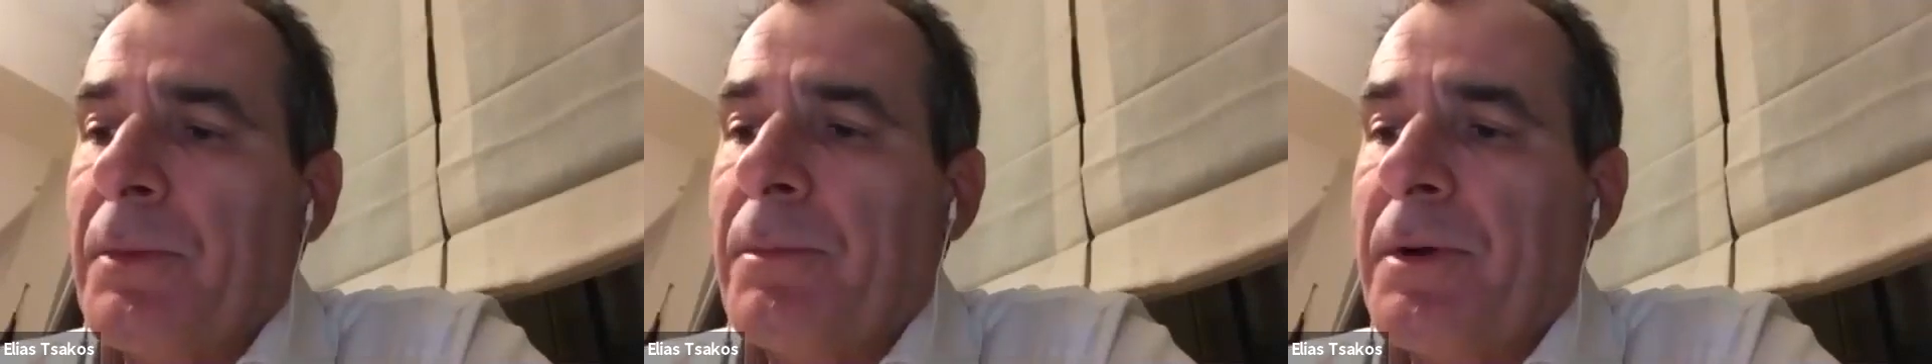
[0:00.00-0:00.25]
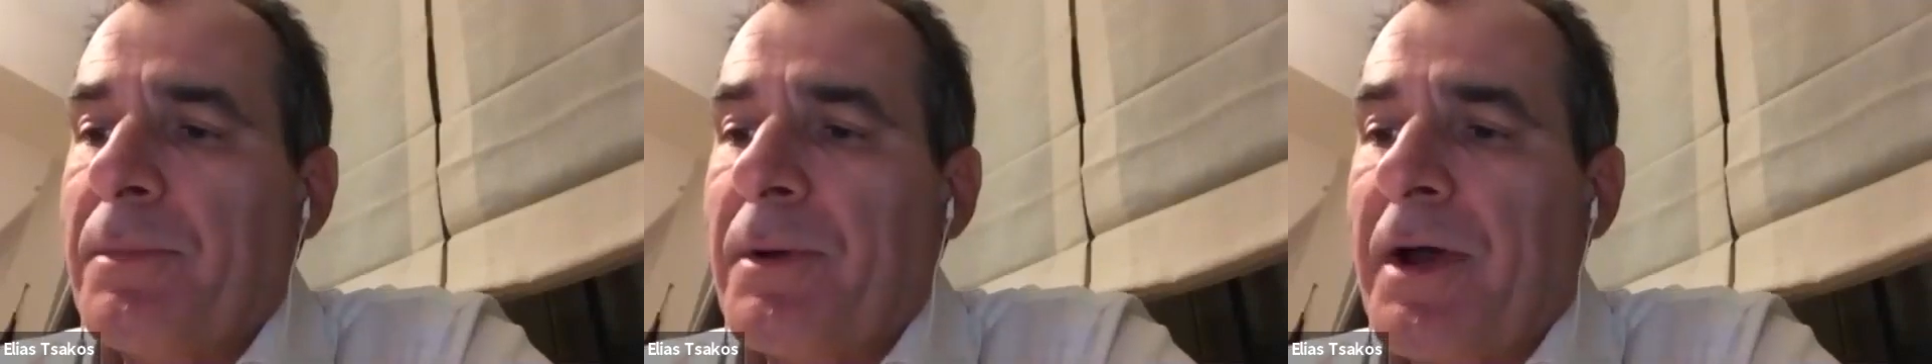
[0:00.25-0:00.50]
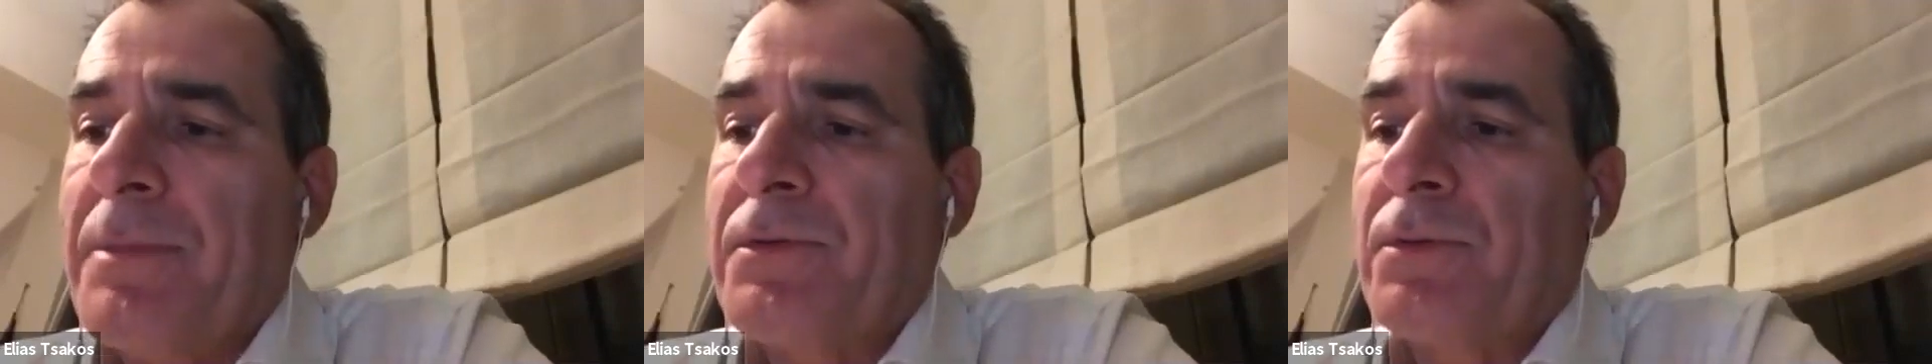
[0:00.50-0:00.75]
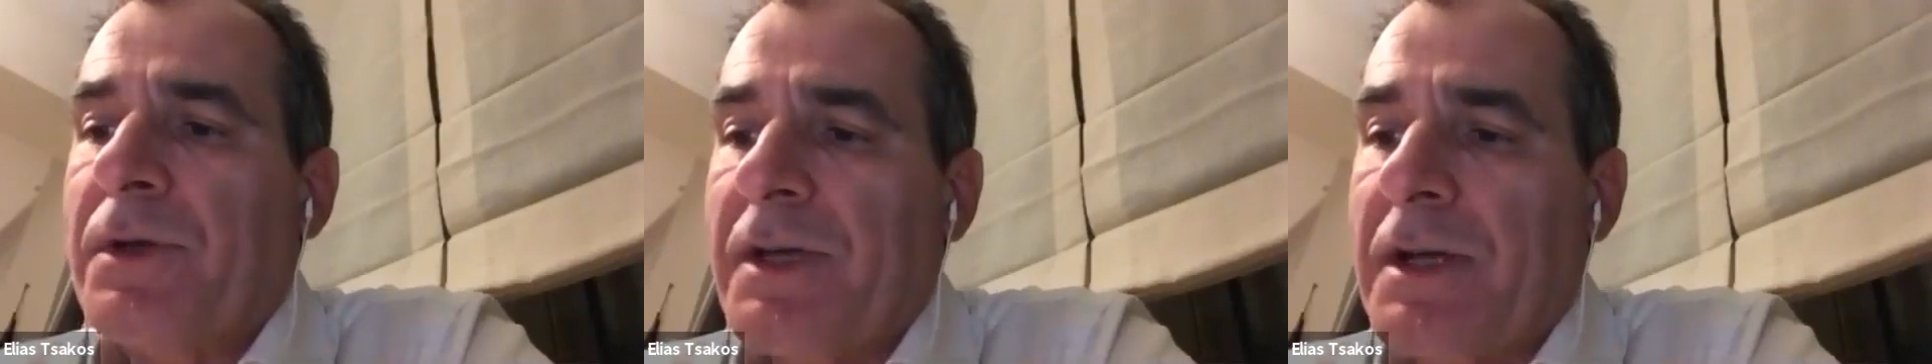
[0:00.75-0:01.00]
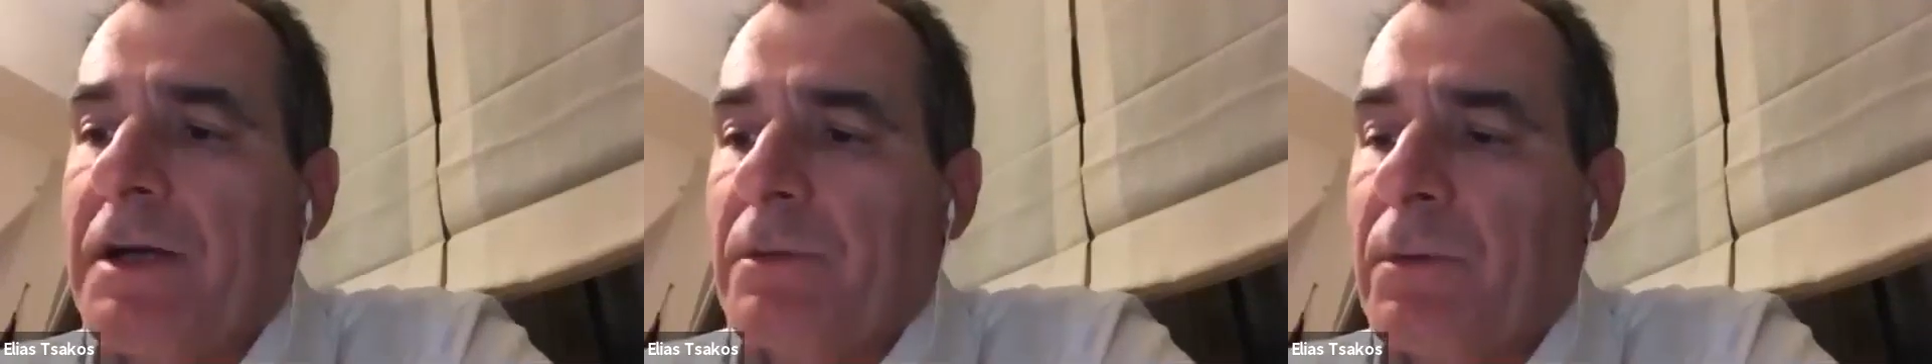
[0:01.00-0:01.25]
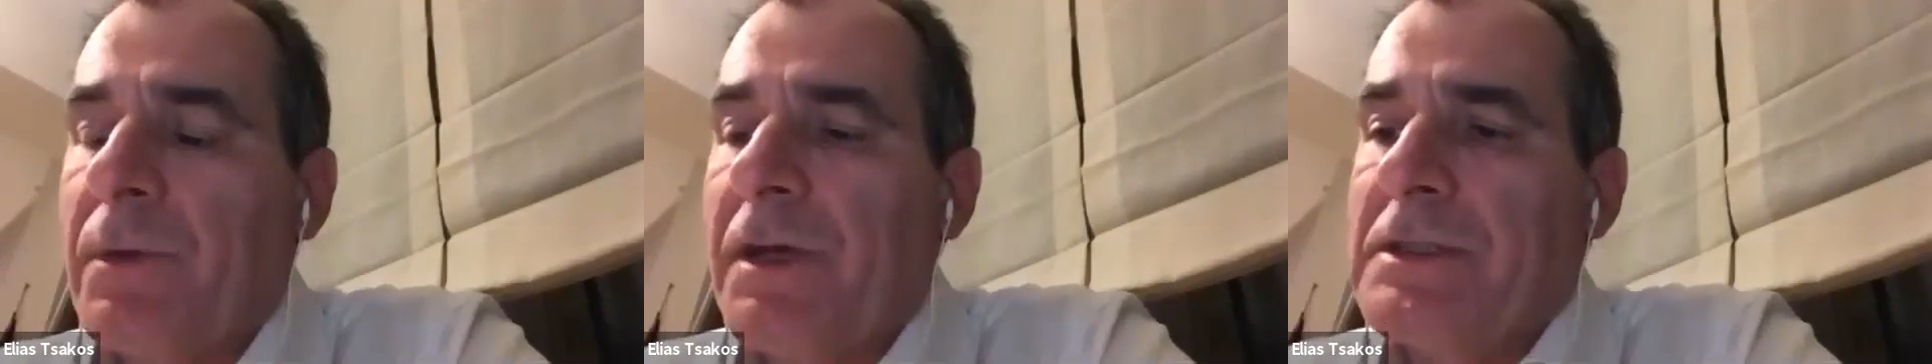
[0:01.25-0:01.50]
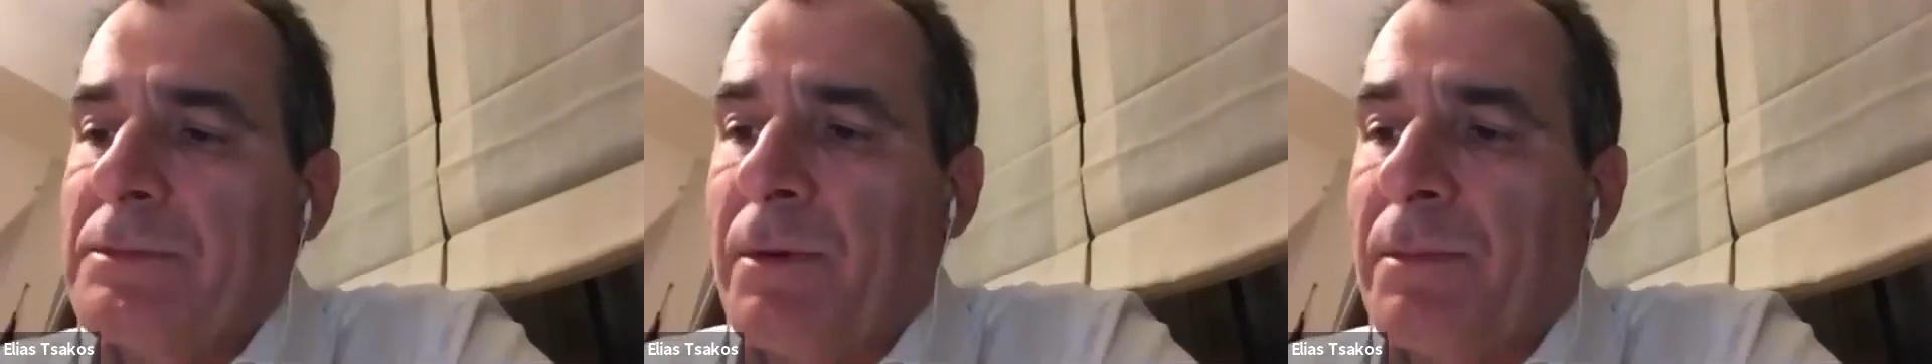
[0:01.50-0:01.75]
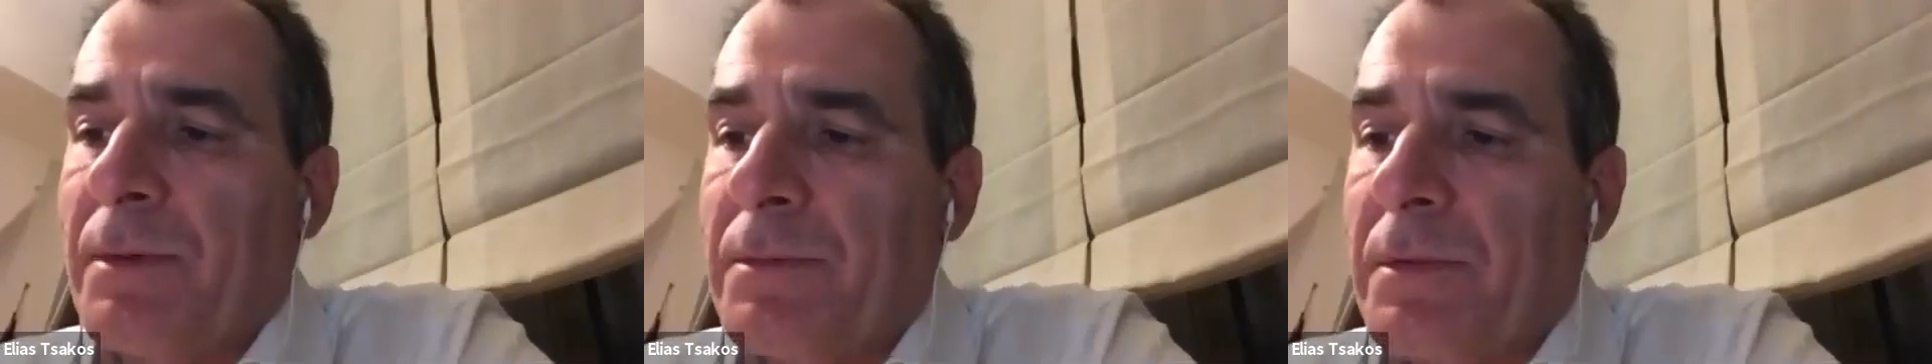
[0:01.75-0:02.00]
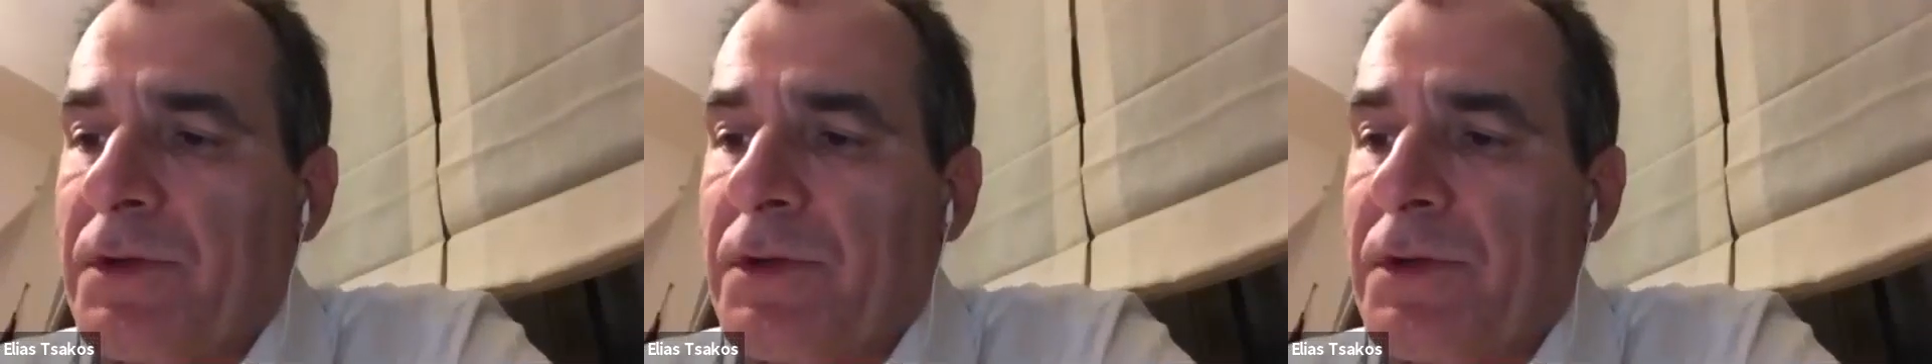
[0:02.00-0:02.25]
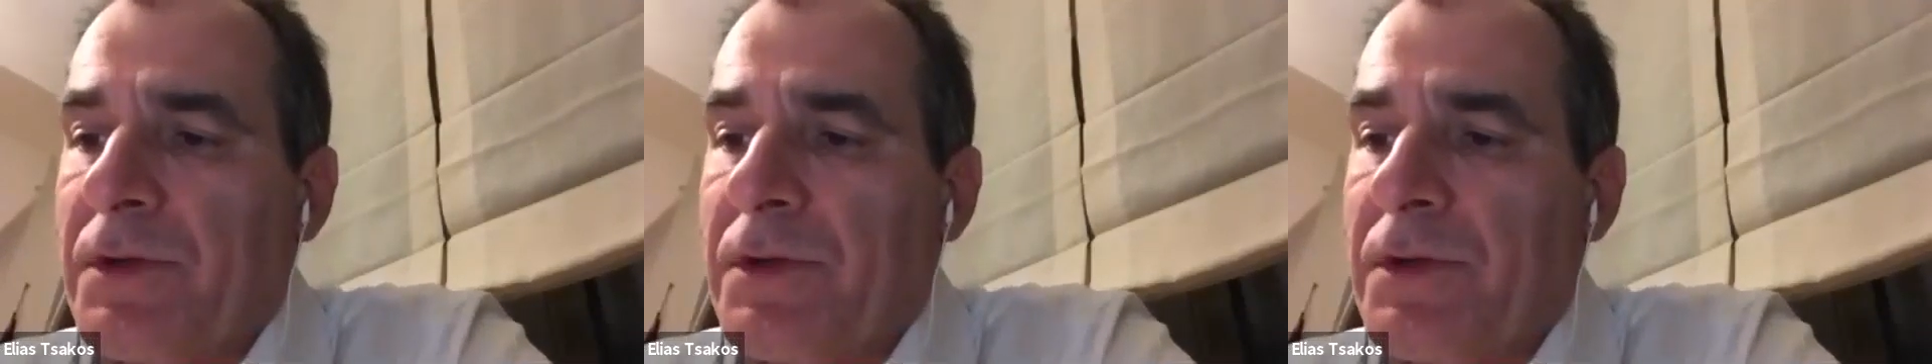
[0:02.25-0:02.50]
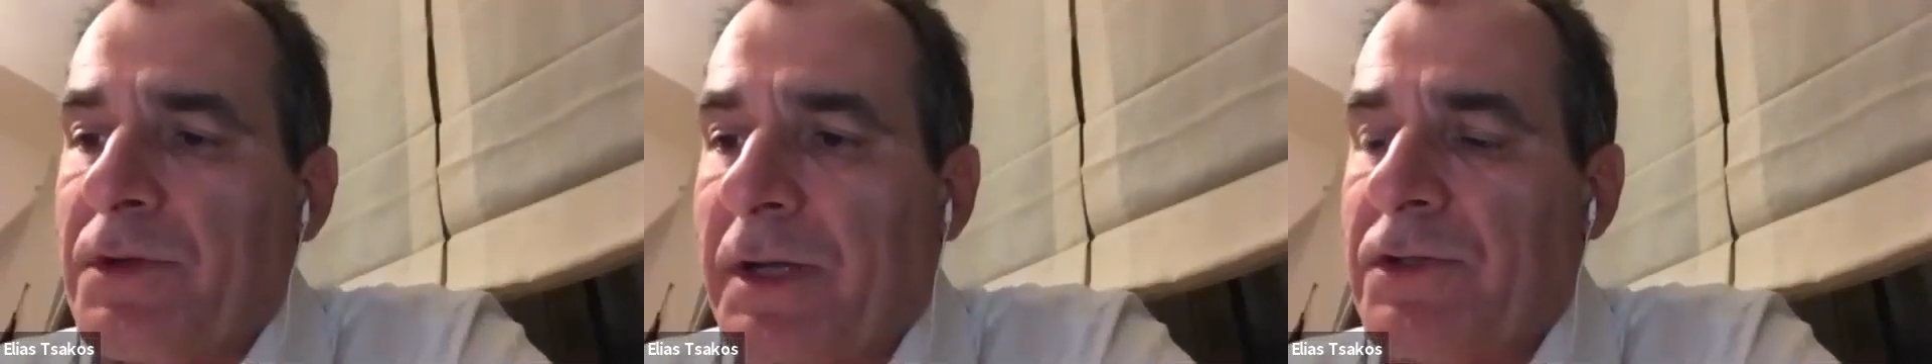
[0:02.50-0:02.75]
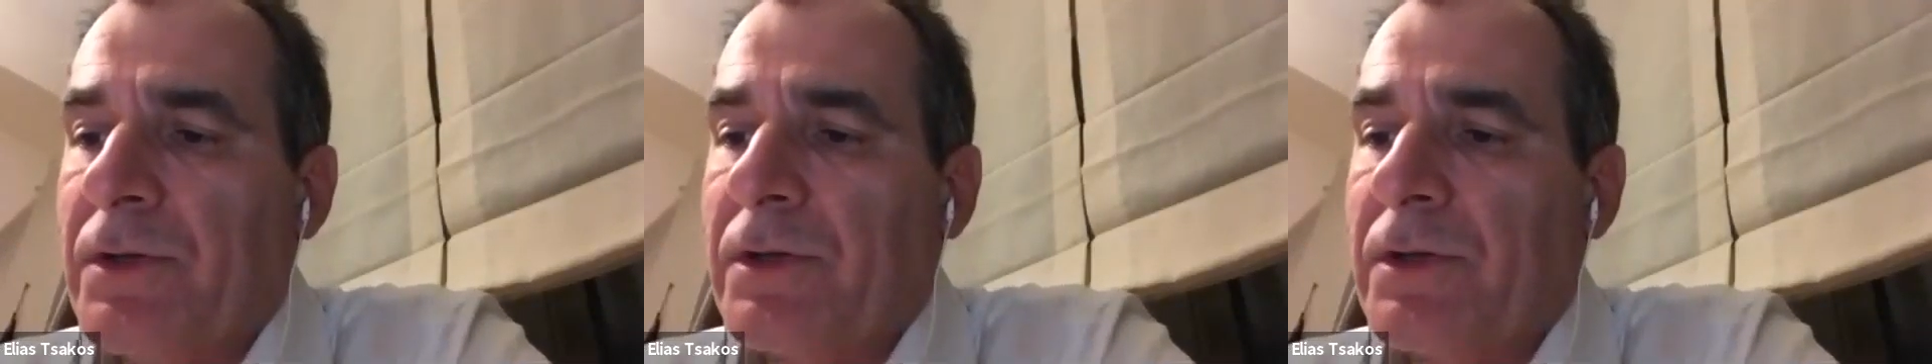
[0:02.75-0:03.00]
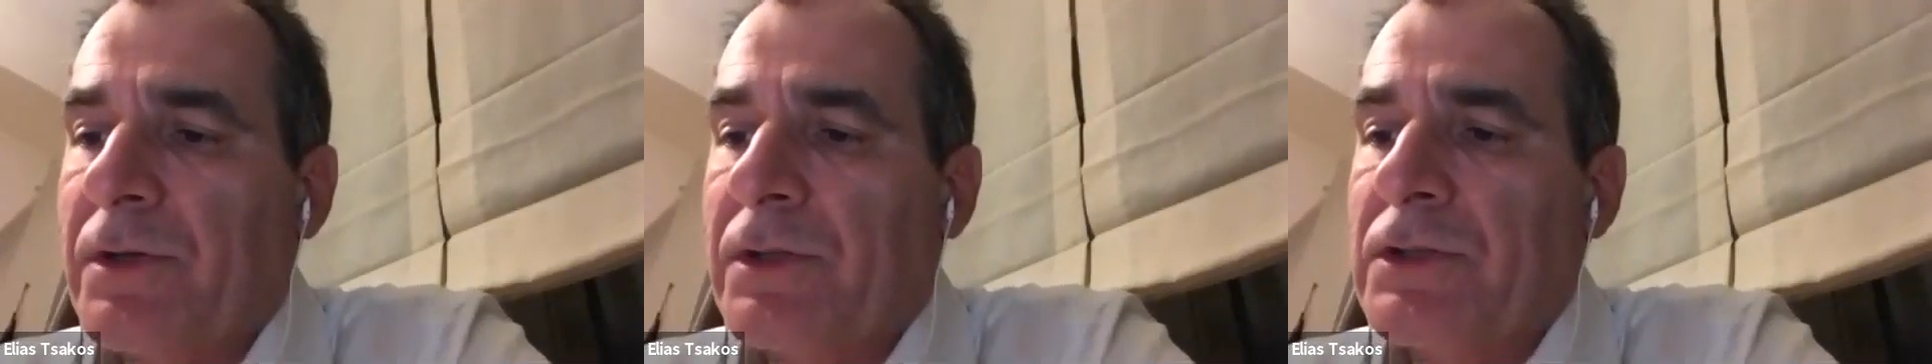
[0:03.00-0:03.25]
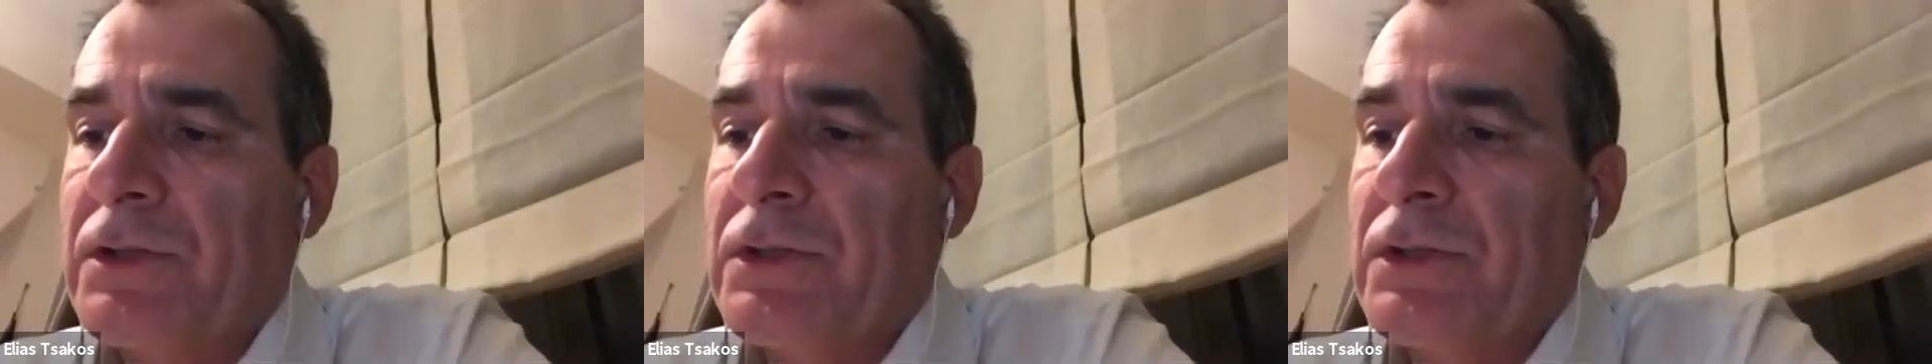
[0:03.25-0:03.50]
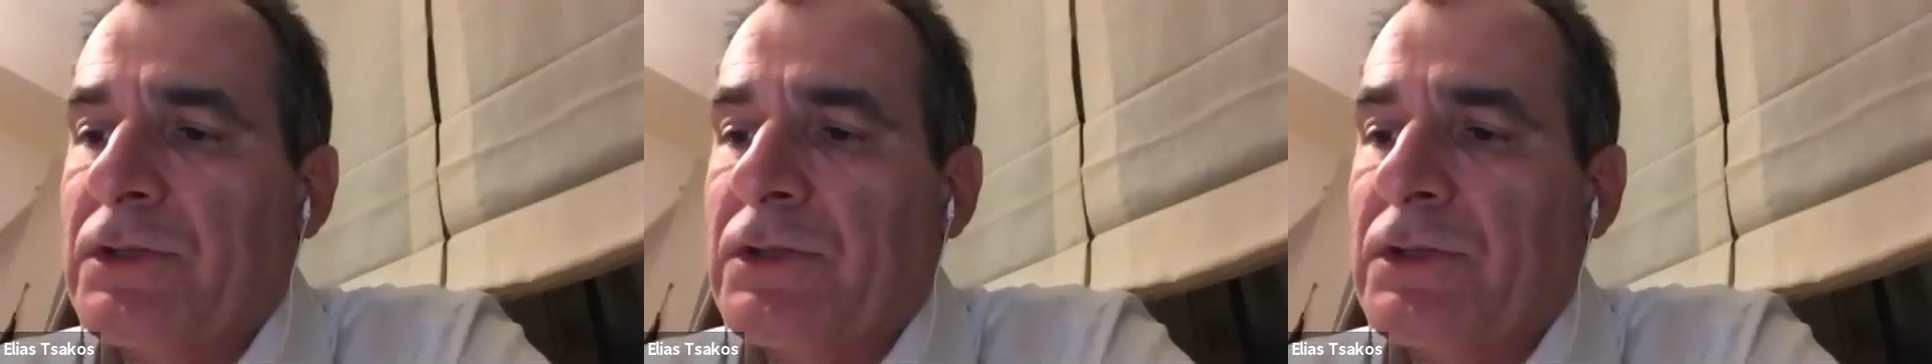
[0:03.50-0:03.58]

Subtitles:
But perhaps we are a problem as well as doctors,